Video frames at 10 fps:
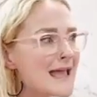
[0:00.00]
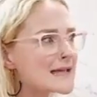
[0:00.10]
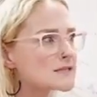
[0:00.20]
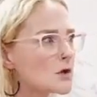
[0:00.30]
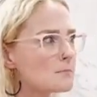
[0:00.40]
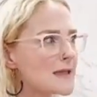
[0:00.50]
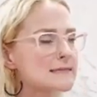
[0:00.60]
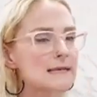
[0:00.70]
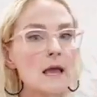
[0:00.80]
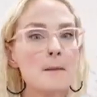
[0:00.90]
And so it
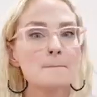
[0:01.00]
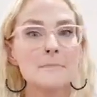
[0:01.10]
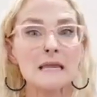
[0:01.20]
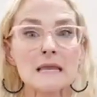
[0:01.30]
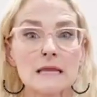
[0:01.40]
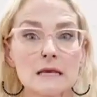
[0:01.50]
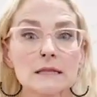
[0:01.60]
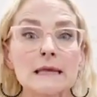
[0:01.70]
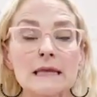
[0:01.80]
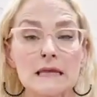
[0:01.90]
makes it
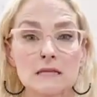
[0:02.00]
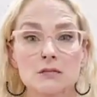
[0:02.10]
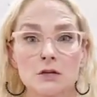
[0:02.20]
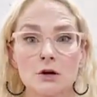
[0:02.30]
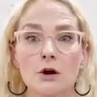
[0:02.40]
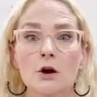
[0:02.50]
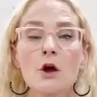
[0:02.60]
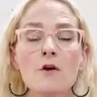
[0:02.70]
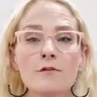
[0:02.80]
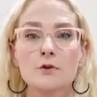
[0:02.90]
immediately easier
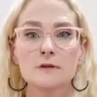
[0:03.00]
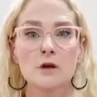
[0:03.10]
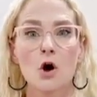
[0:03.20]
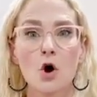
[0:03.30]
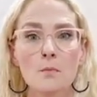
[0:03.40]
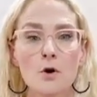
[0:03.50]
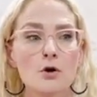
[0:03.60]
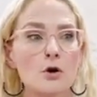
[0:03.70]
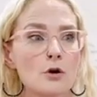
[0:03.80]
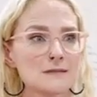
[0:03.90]
for you as a
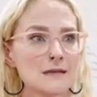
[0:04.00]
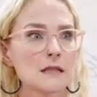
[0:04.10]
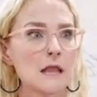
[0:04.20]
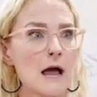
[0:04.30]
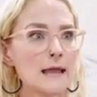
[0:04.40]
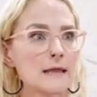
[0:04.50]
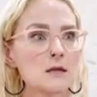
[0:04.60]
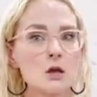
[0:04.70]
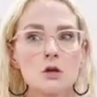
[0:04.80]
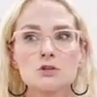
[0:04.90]
homeowner or as a client
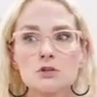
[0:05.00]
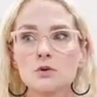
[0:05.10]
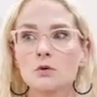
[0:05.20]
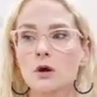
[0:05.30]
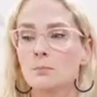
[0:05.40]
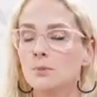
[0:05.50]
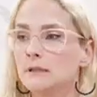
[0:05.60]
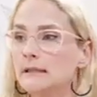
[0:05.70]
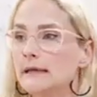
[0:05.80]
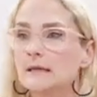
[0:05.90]
to
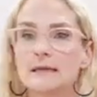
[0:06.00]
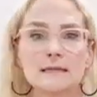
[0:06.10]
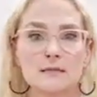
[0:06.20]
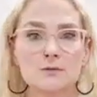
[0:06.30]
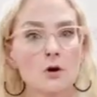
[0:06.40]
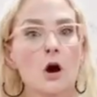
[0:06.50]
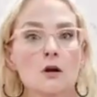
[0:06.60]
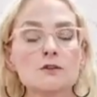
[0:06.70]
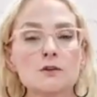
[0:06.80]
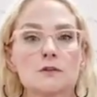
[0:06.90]
completely
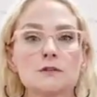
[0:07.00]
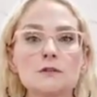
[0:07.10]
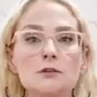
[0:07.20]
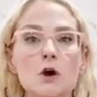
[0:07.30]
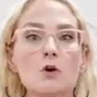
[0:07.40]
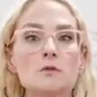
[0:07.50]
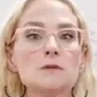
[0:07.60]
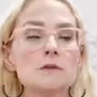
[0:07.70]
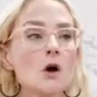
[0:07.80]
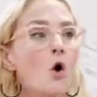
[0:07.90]
disregard certain
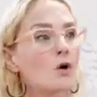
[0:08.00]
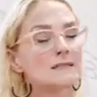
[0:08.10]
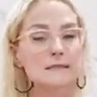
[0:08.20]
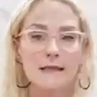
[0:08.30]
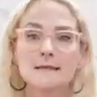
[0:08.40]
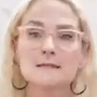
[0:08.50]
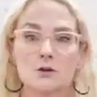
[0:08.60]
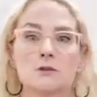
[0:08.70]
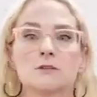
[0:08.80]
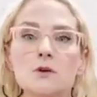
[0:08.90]
stones or select
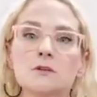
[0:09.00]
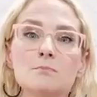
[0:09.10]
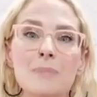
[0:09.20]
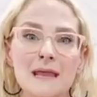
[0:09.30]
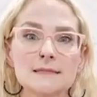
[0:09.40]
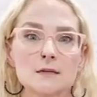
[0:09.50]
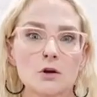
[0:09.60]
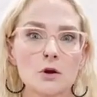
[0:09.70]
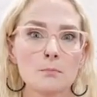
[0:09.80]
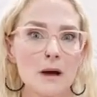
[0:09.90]
certain stones based
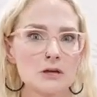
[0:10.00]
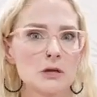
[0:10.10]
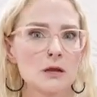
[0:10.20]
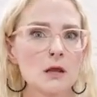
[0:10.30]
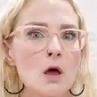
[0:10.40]
on your budget.